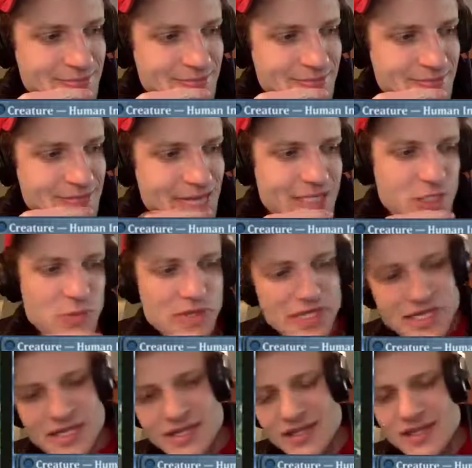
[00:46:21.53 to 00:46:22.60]
I do bring it
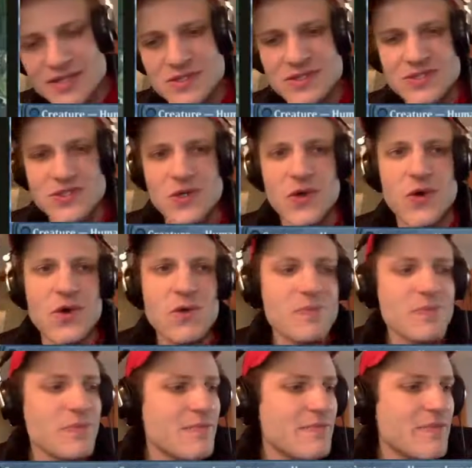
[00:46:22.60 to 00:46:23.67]
in against
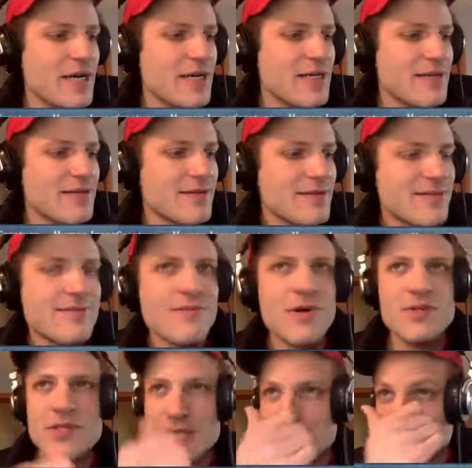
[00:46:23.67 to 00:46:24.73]
Control, but
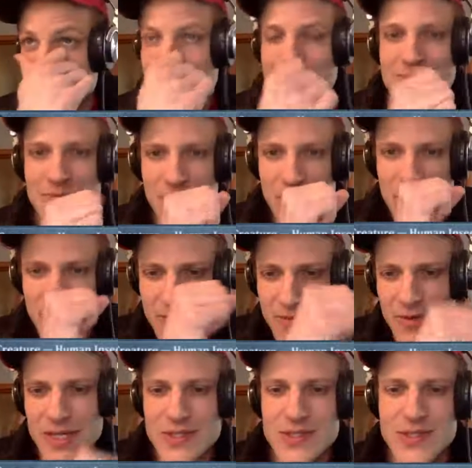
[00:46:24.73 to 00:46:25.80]
mostly as just more
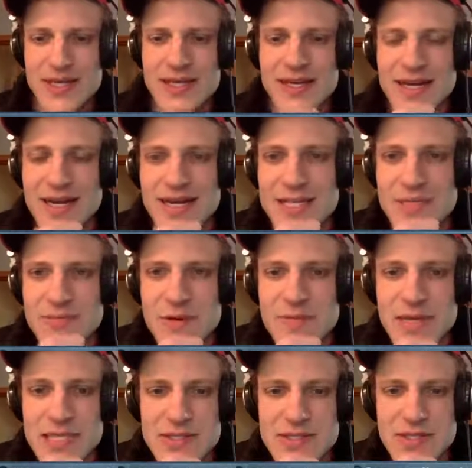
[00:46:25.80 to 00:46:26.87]
ways to like kind of hedge my
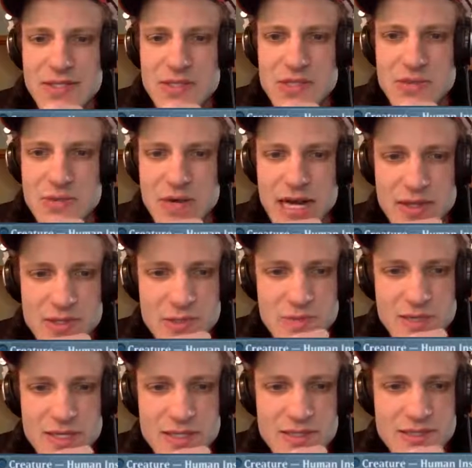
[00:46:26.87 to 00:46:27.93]
bets against the Wrath
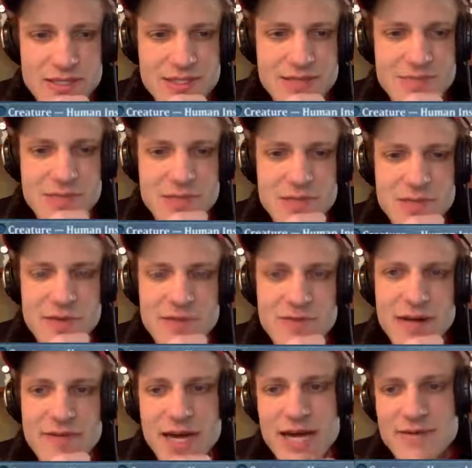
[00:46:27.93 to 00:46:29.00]
spells. Like, it puts them on
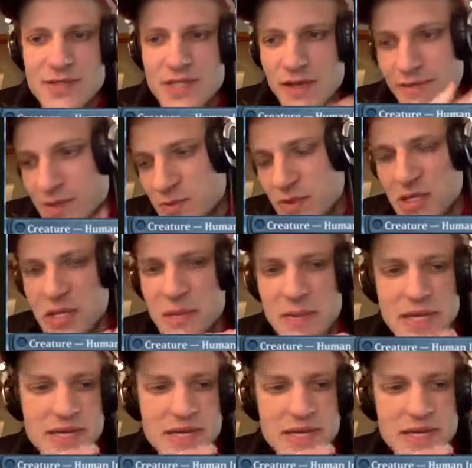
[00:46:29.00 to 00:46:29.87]
5. I have a Selfless Spirit in the main deck.